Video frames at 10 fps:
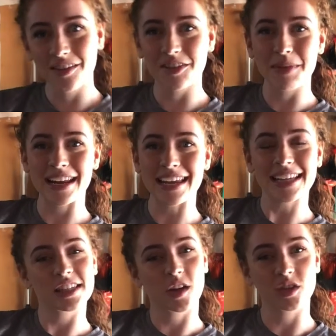everybody,
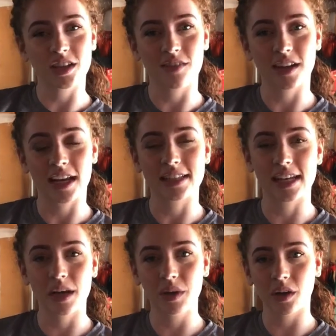it's Coach Devin, and
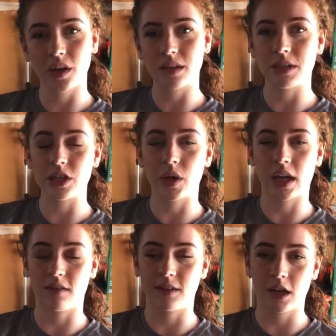today we are going to be doing
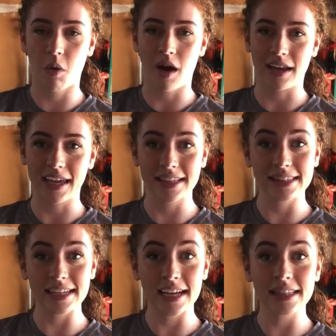a video on
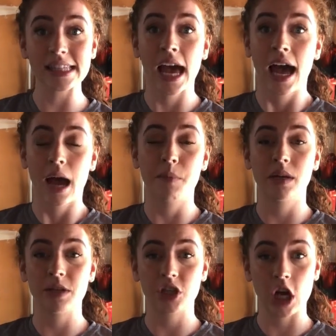handstands. I'm going
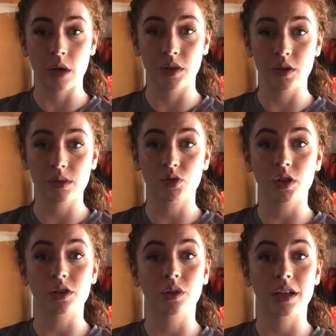to be sharing with you some
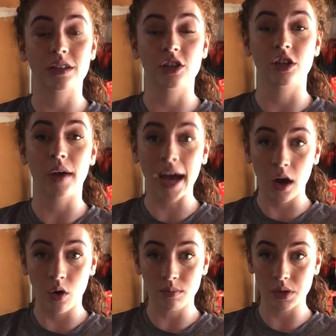drills you guys can do at
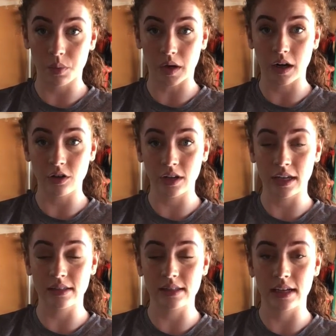home to work on your
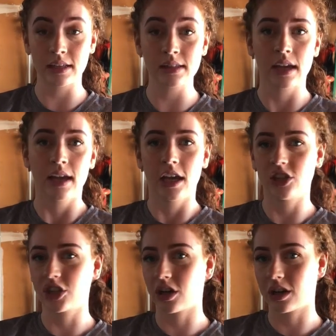handstands and
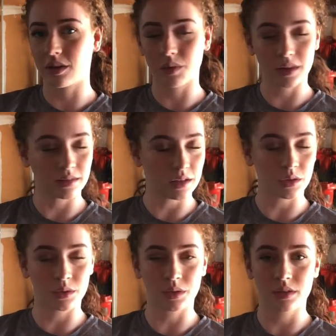sharing with
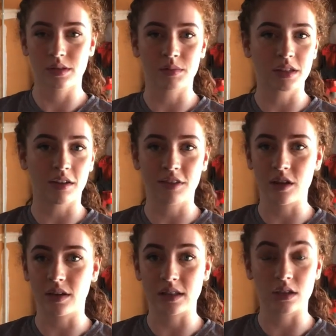you some stuff that you
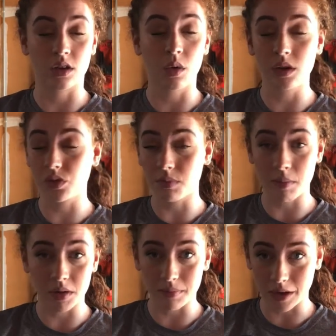guys need to always
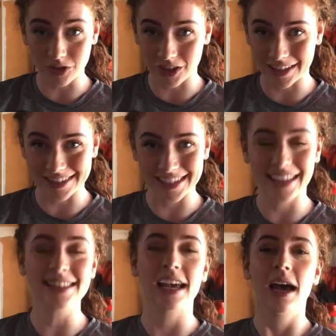remember about your
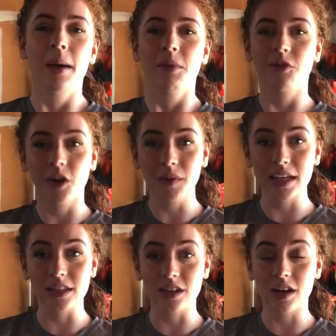handstands. Before we
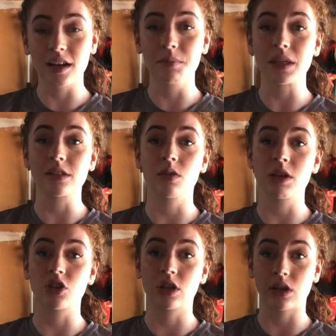get started, please go
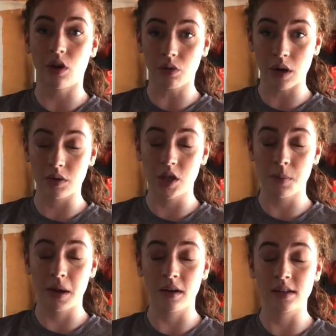make sure it's all right with your
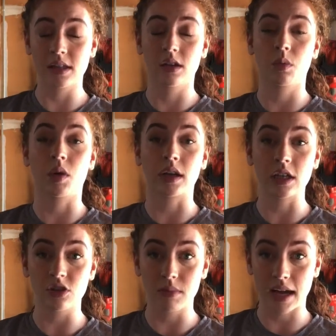parents that you're working
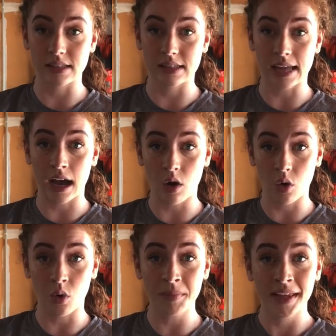gymnastics at
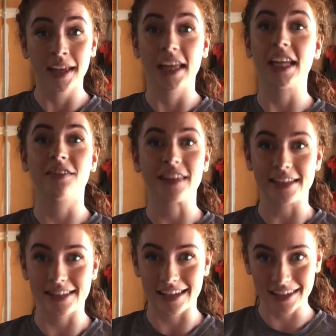home, and if they
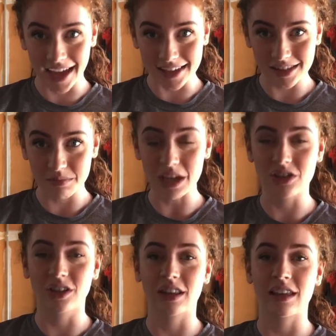say yes, make
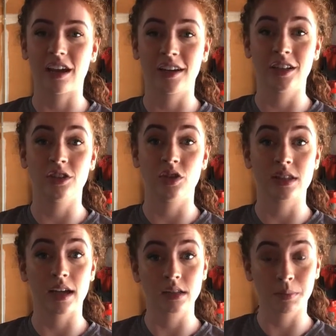sure that the area you
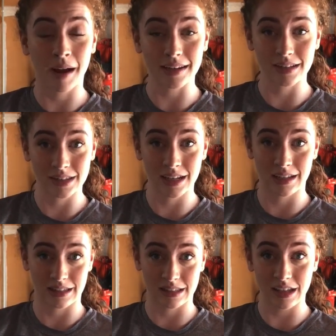decide to practice in
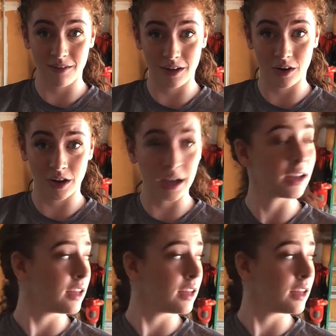is a safe area.